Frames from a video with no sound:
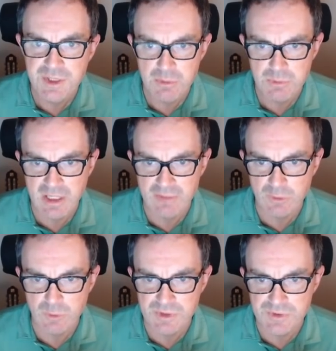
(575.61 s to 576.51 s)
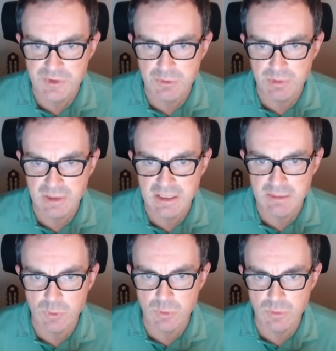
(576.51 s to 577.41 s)
don't have a quintuple
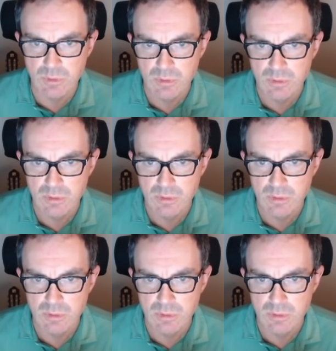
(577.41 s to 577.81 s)
anymore.